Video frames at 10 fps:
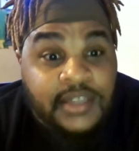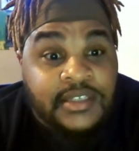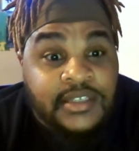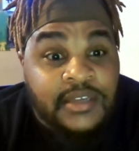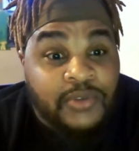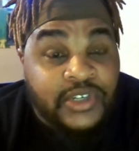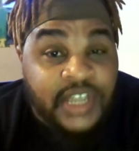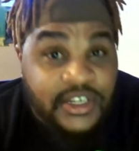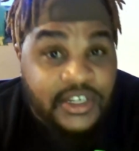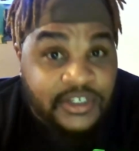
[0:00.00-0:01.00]

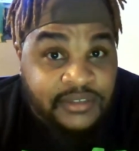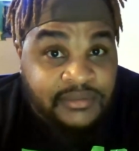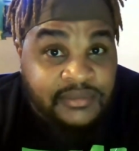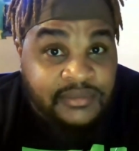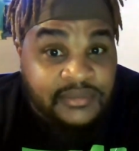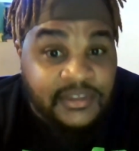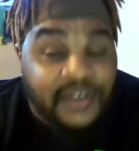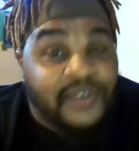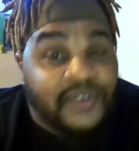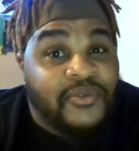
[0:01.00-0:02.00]
summarization
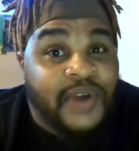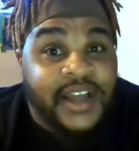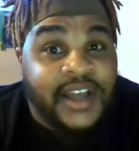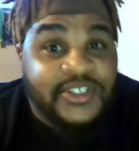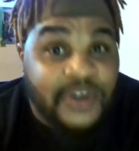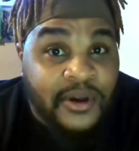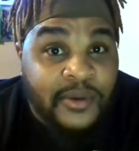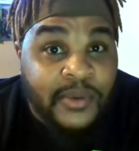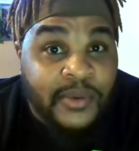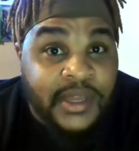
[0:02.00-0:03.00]
of what I
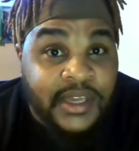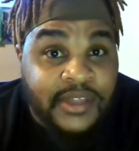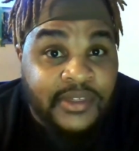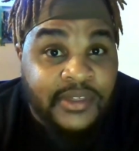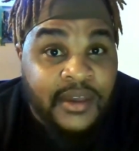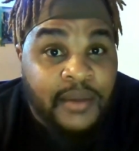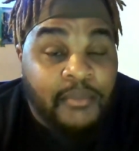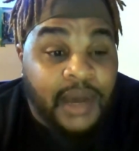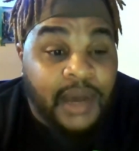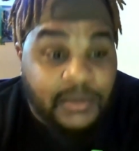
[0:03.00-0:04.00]
saw with
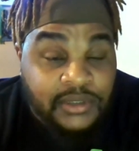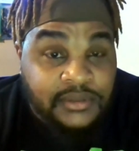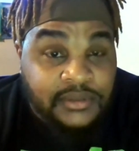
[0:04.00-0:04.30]
Mama,